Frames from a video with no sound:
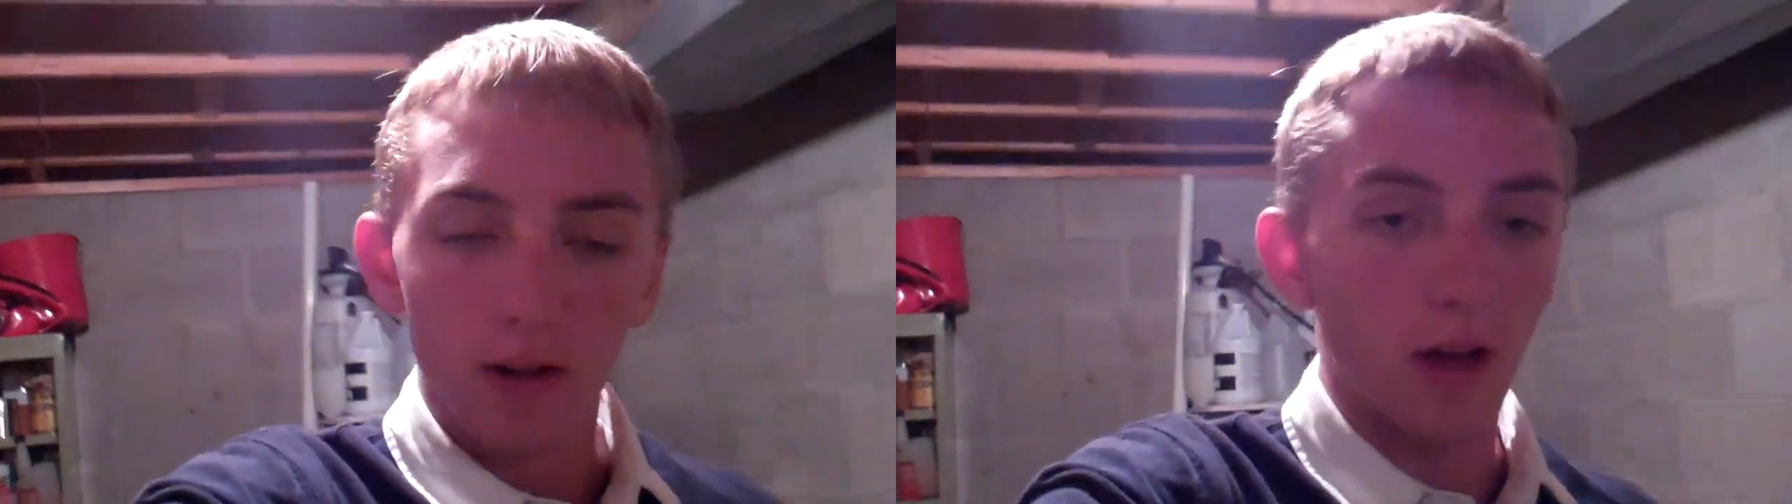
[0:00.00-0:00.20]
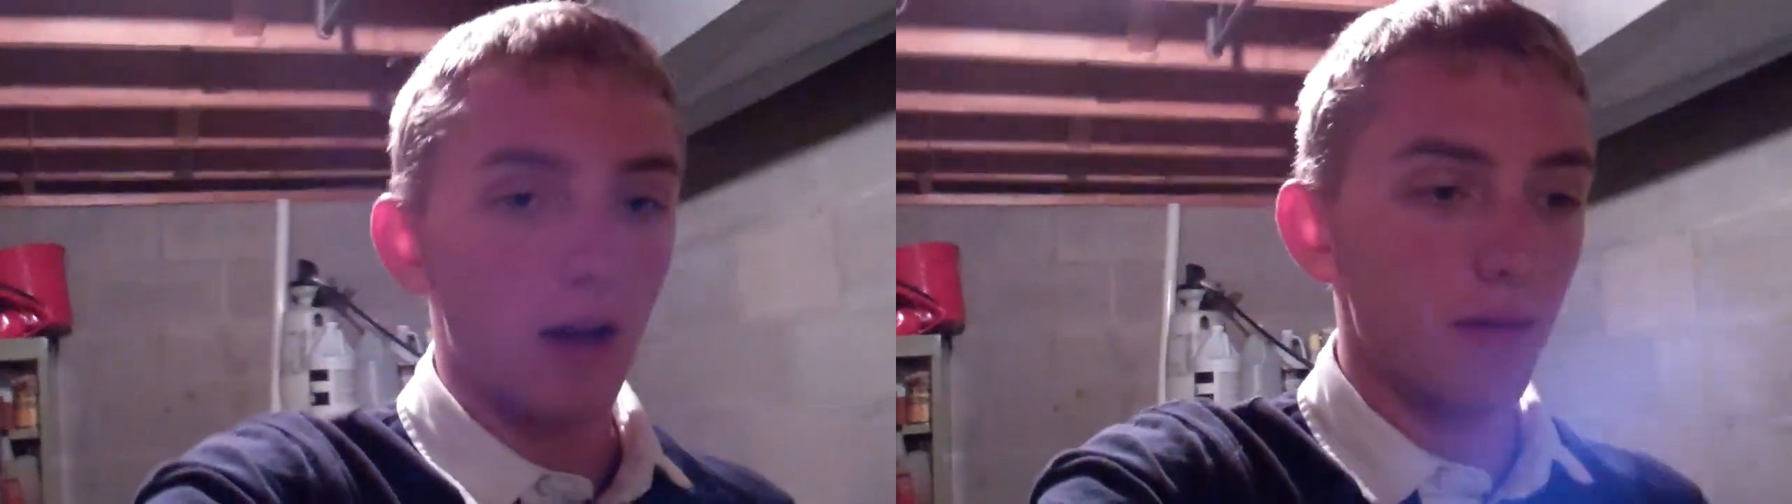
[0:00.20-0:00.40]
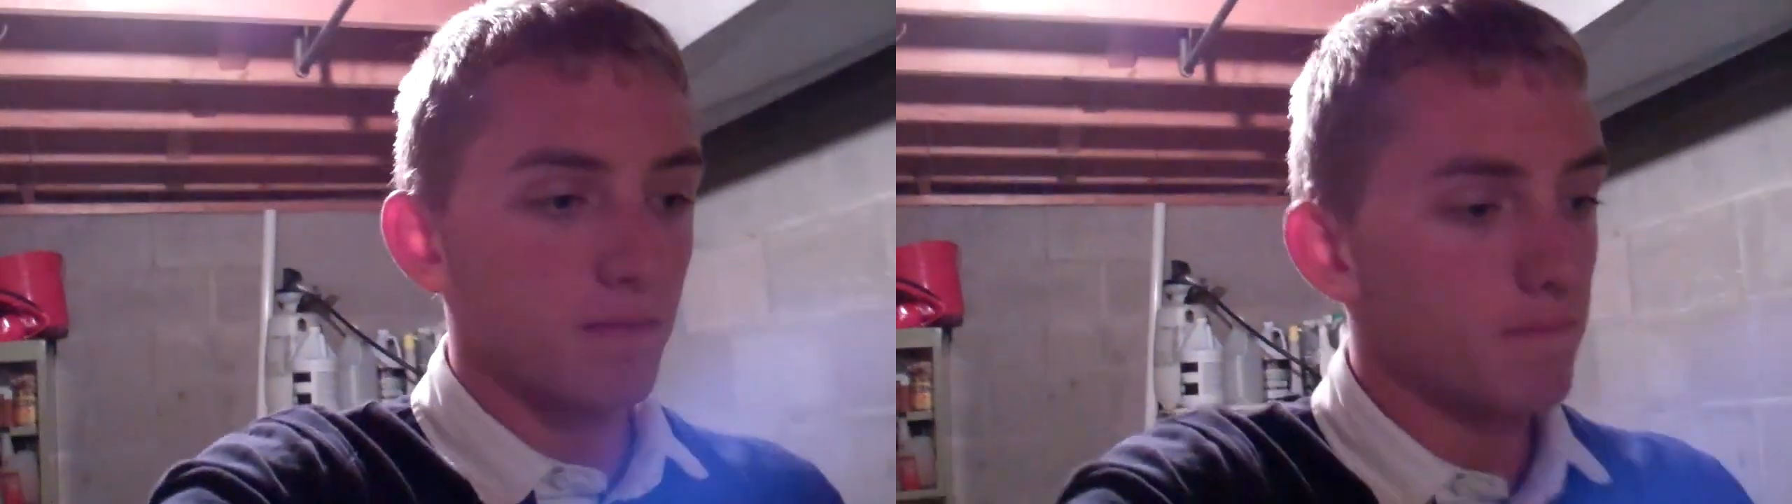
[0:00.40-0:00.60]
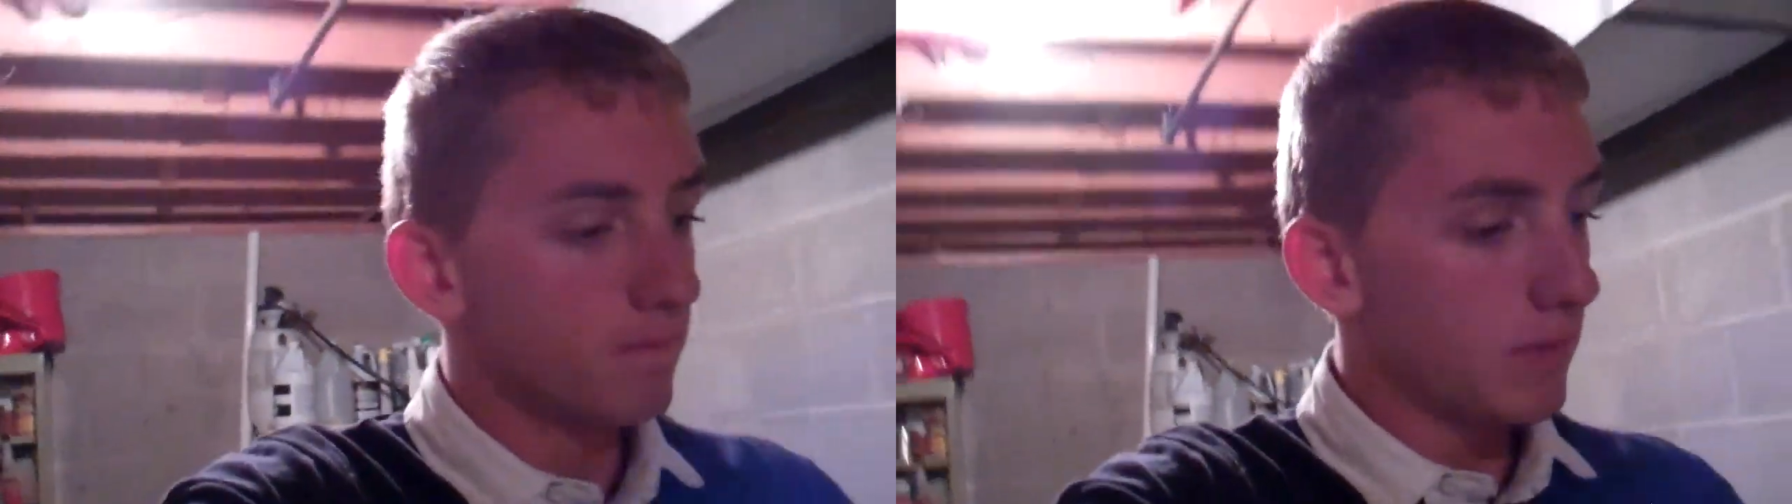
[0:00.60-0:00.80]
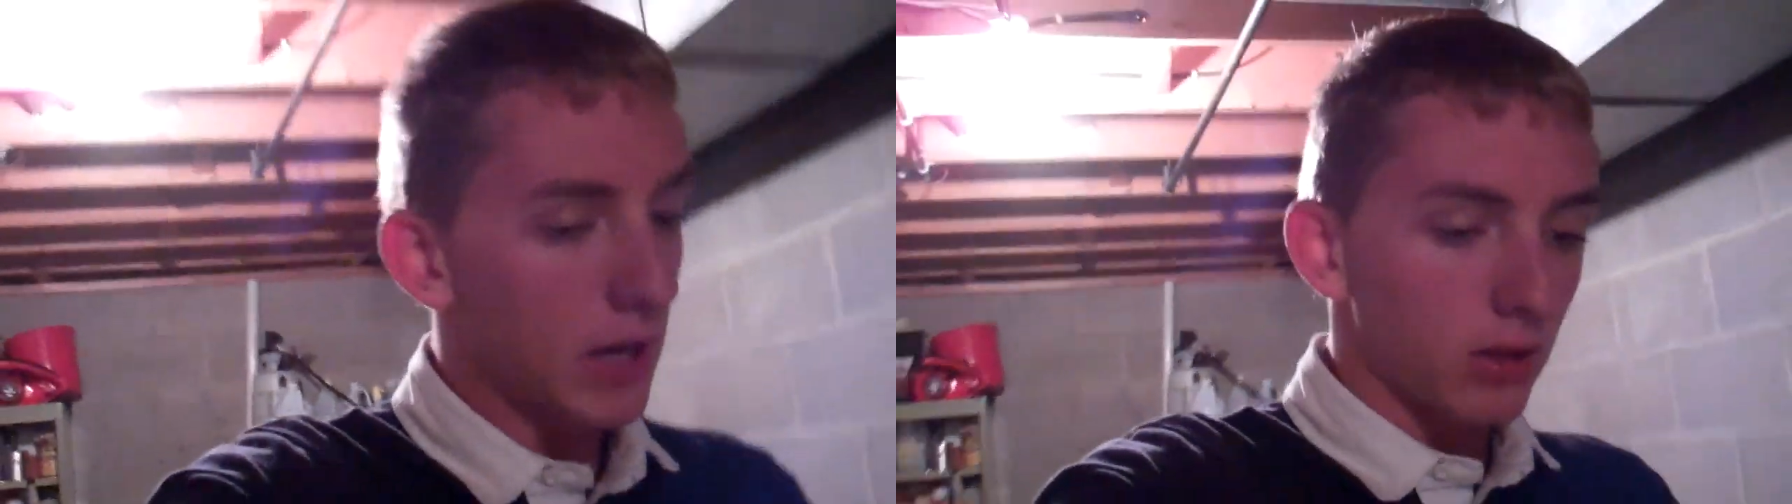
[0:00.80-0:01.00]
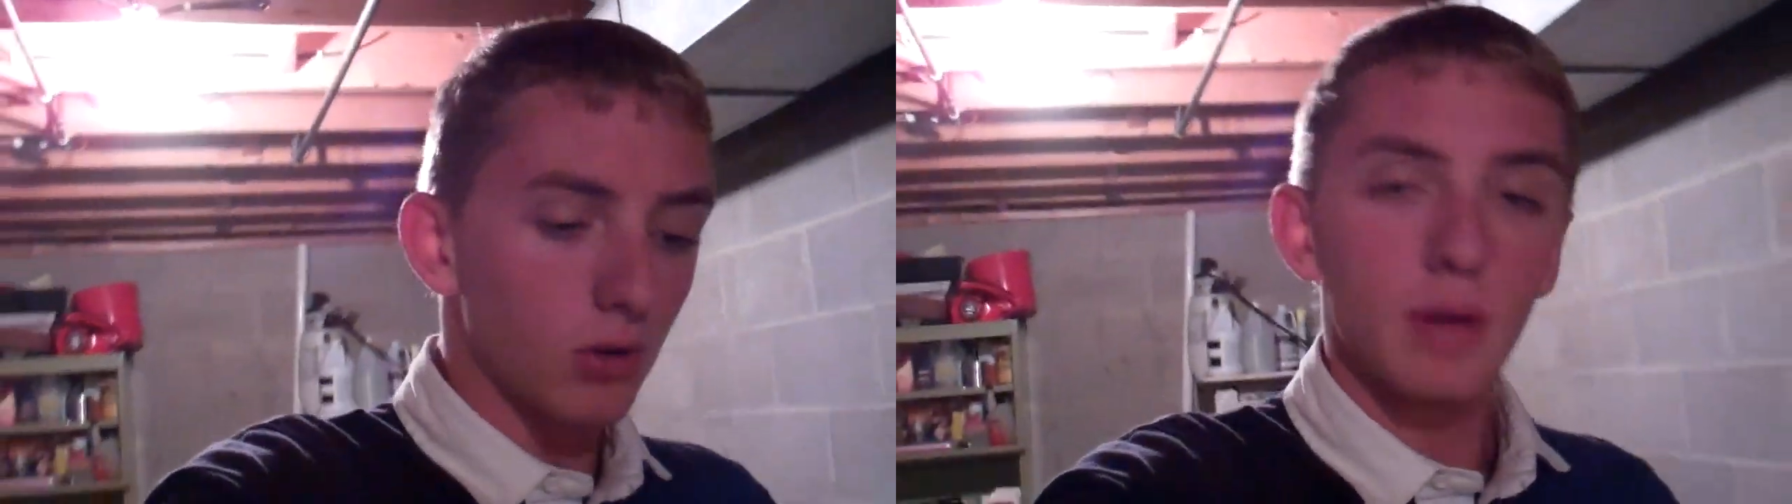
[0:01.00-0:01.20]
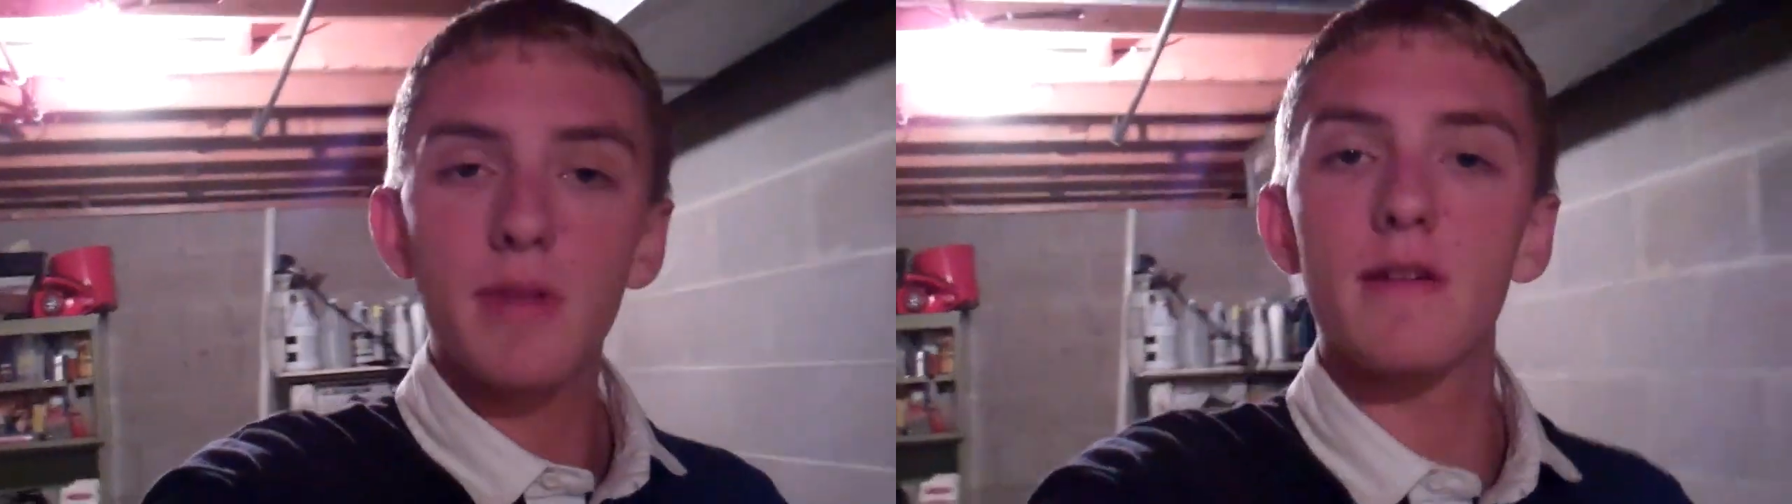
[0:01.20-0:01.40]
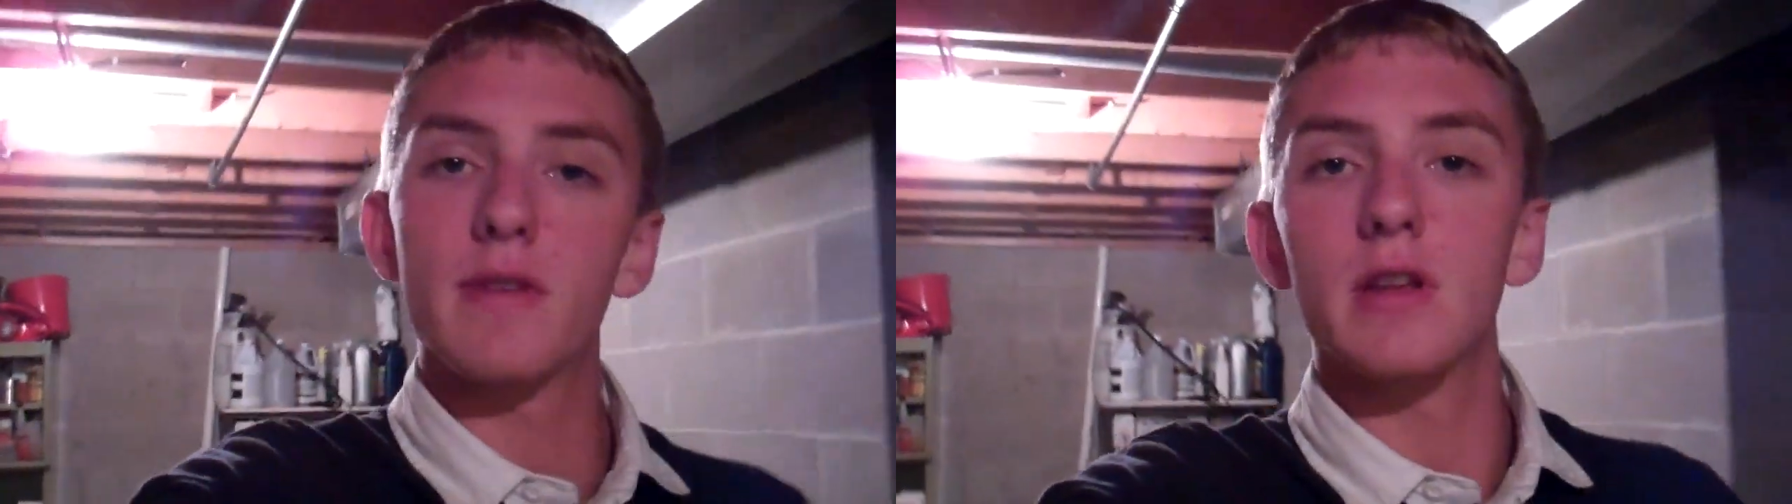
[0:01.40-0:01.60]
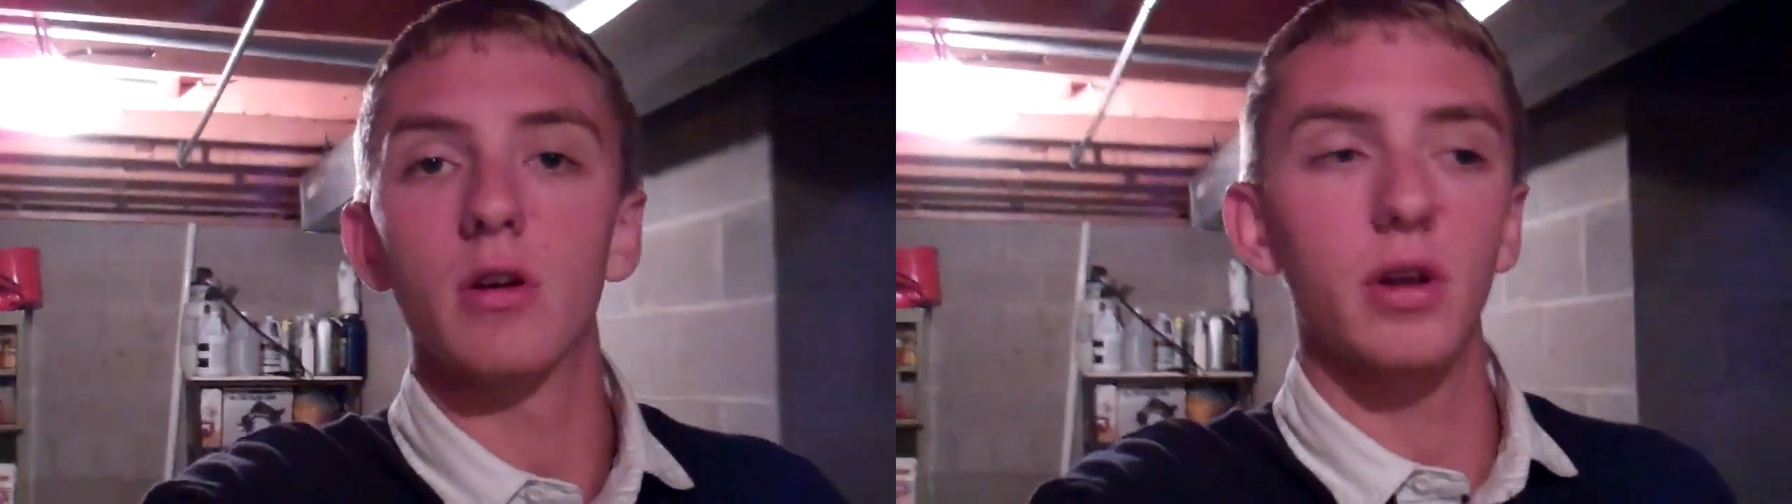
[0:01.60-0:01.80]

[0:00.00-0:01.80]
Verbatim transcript: Make a little update video.